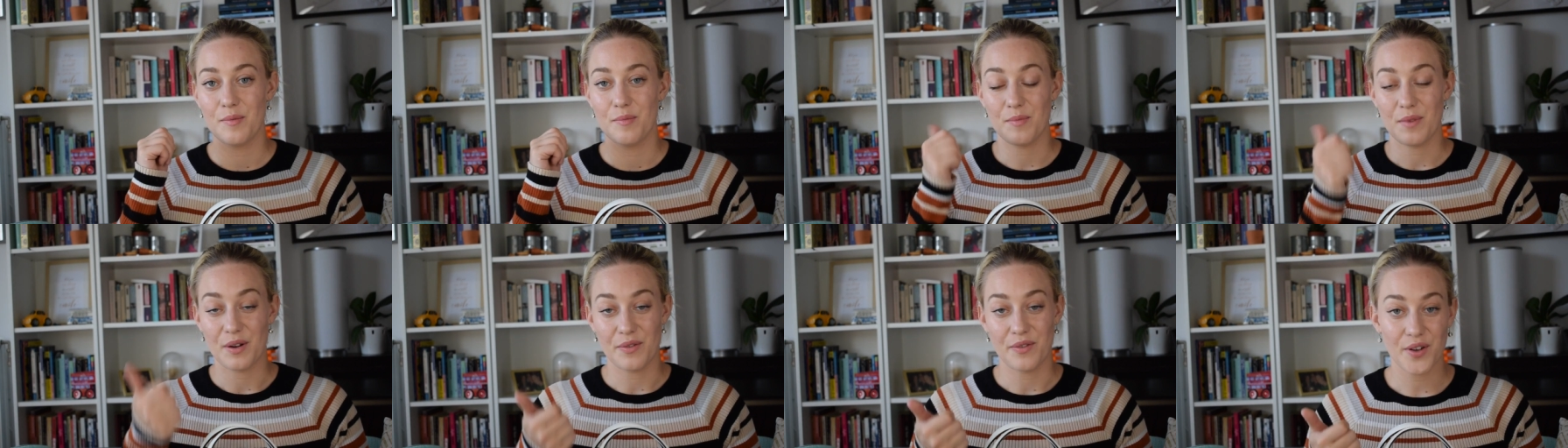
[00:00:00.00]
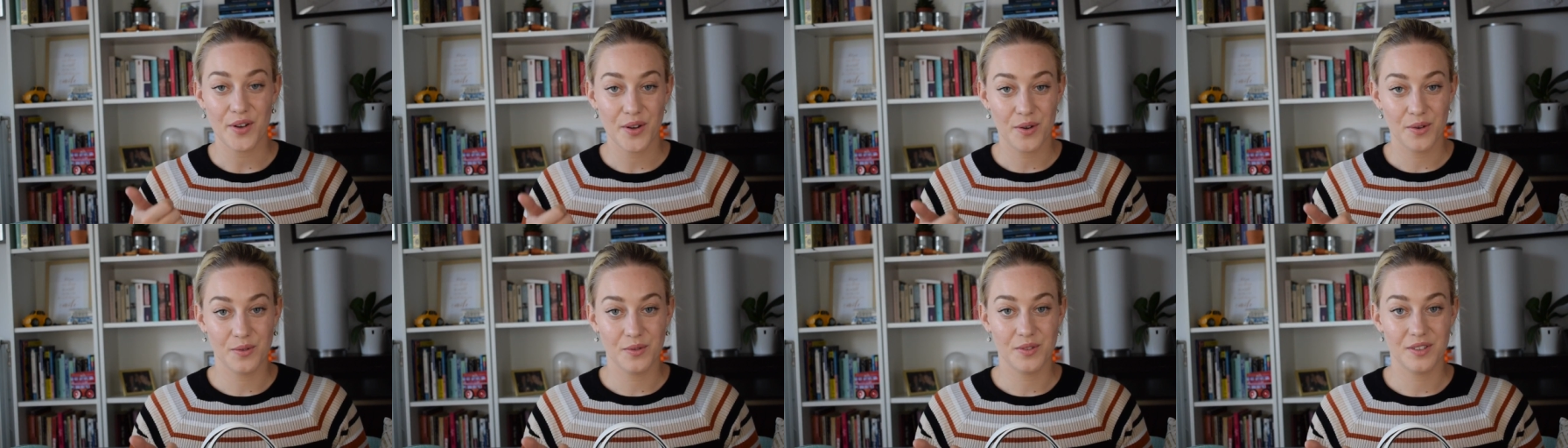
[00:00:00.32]
my
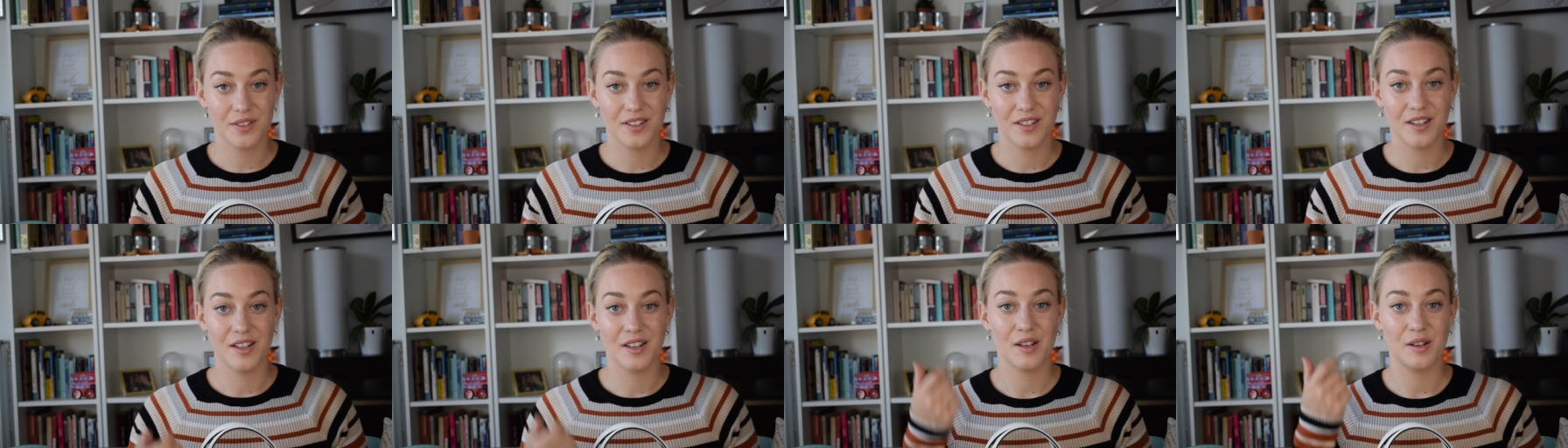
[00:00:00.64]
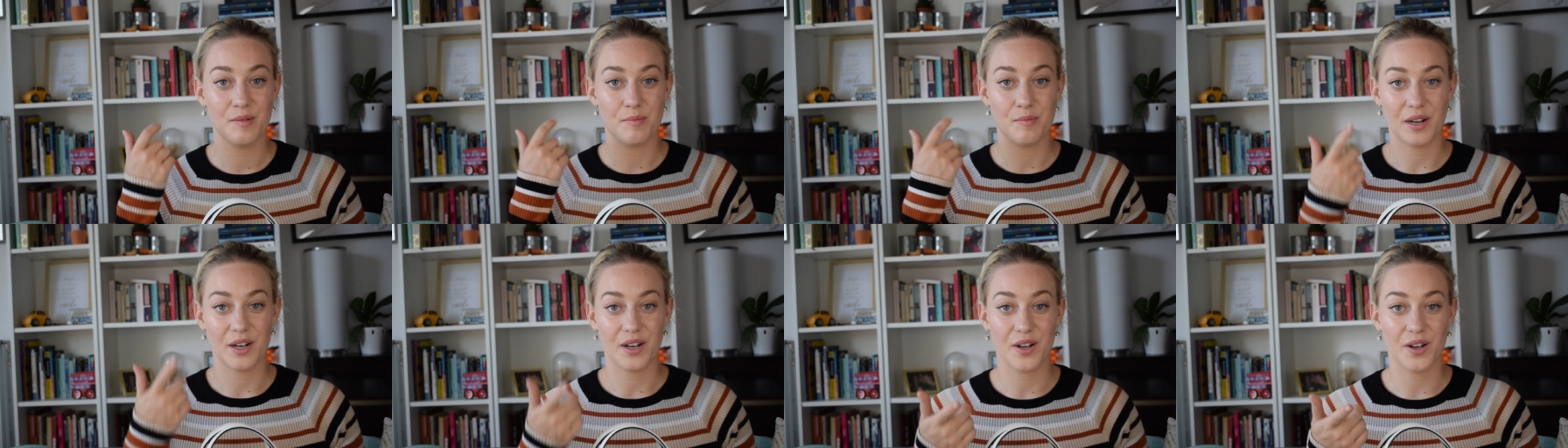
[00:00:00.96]
phone,
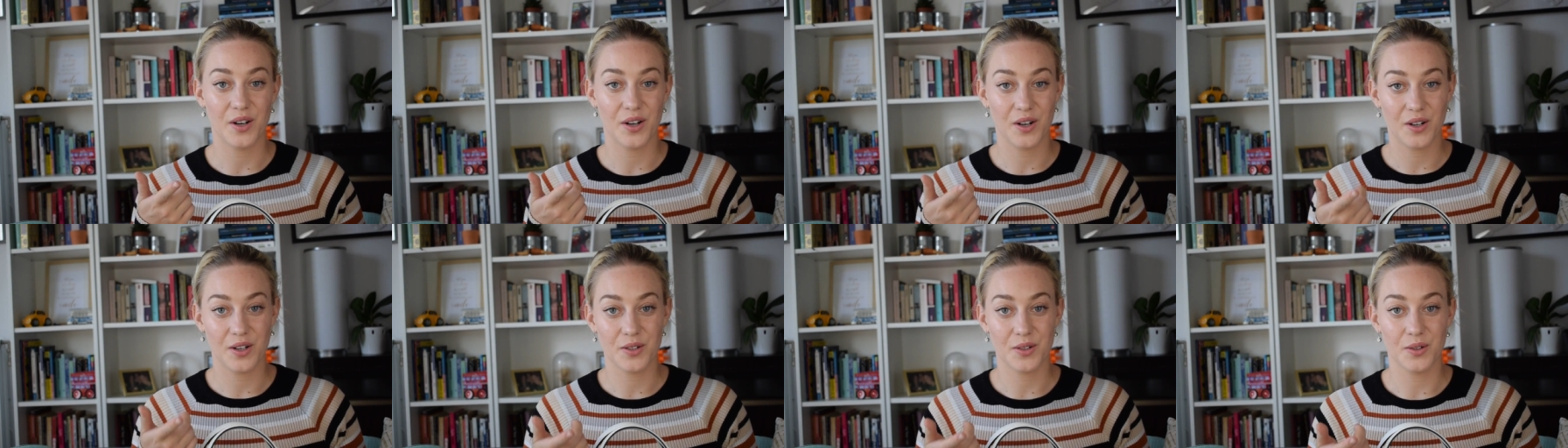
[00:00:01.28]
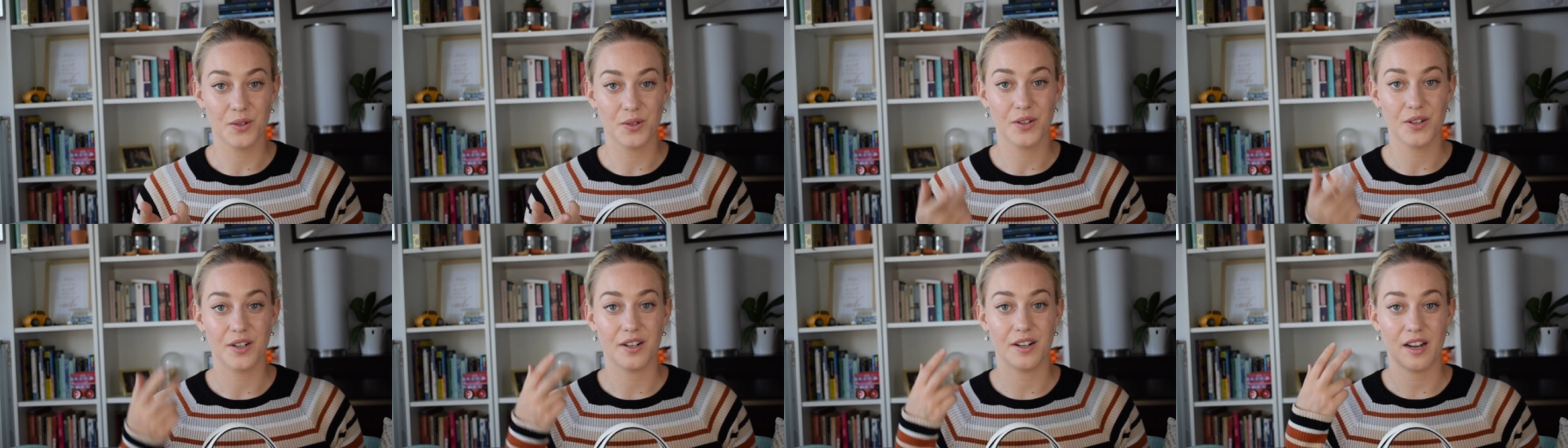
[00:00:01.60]
my card
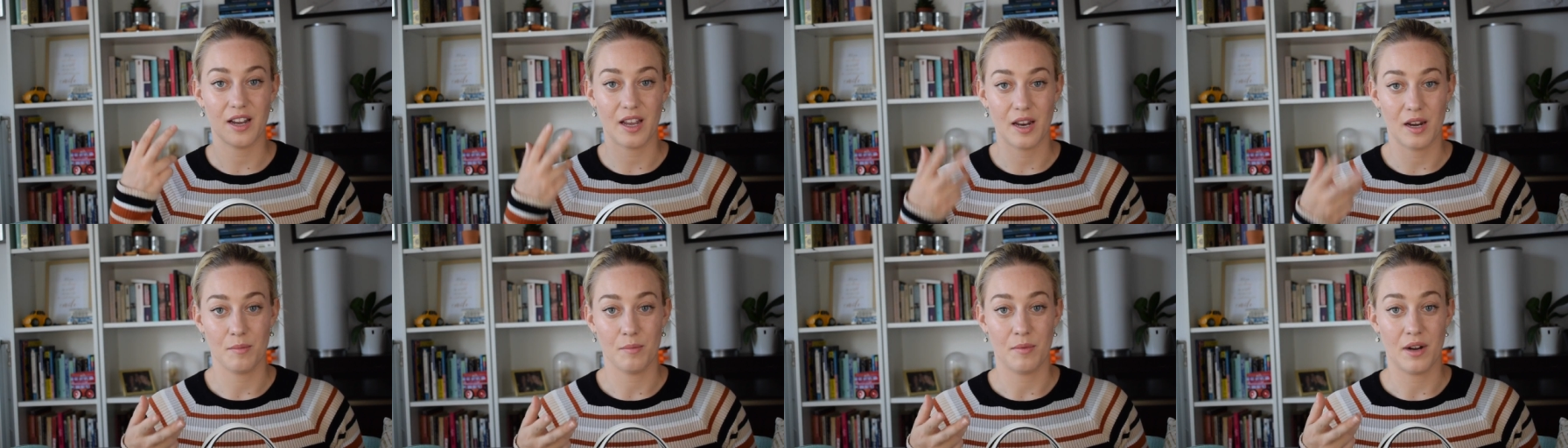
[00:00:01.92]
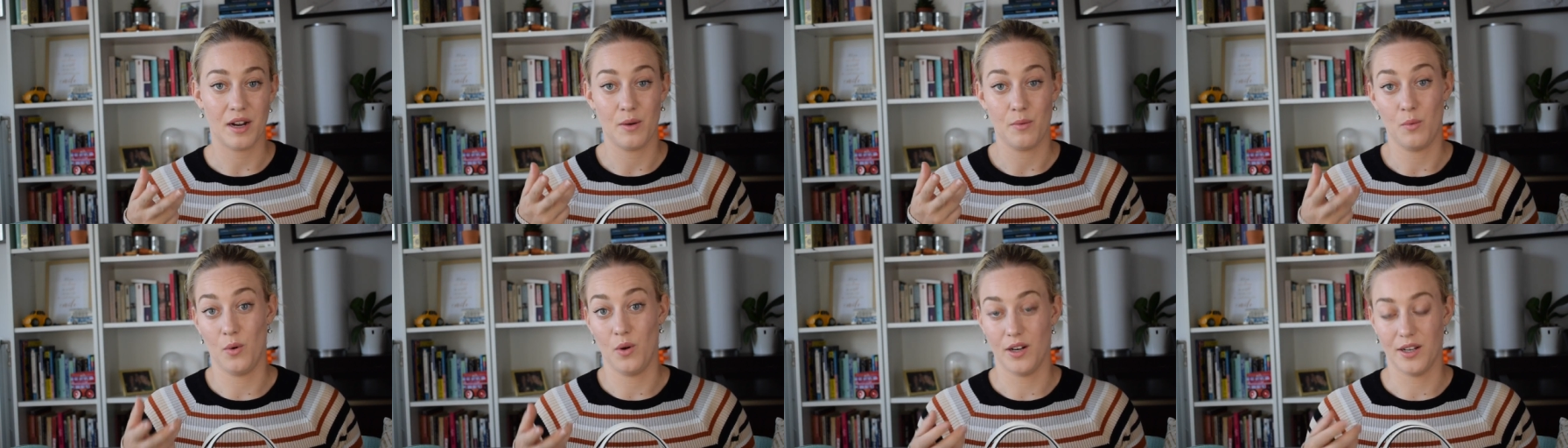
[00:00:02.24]
holder, and
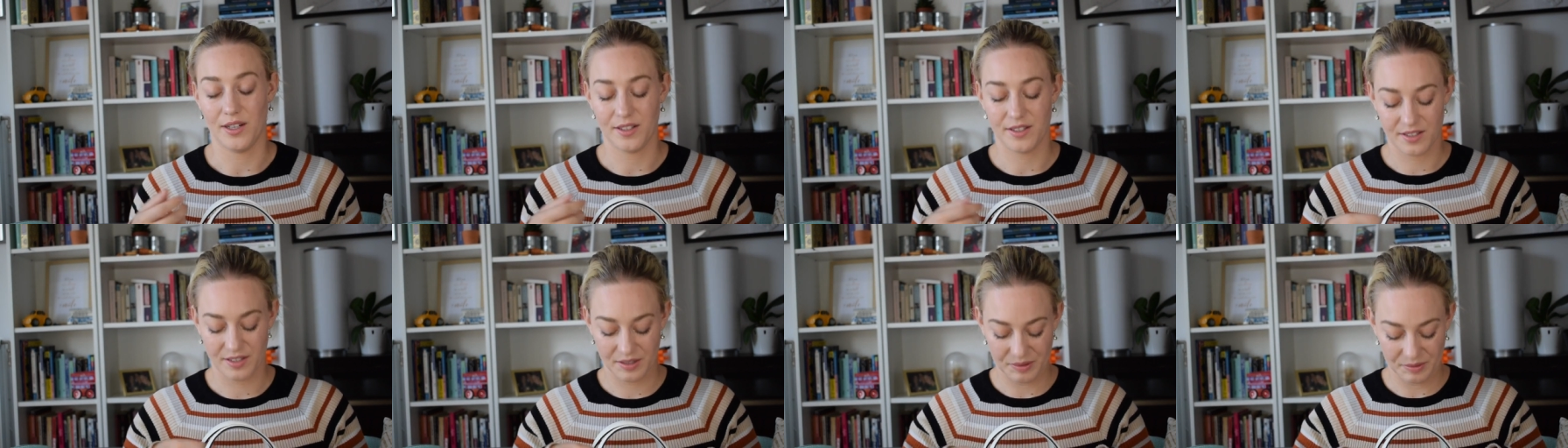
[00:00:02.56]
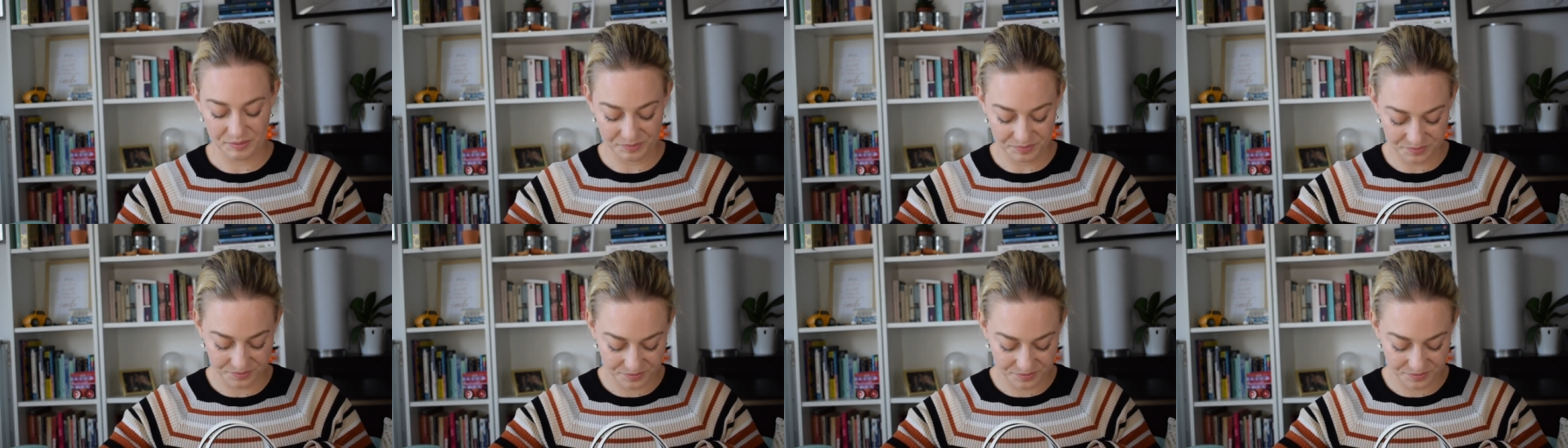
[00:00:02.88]
my wallet.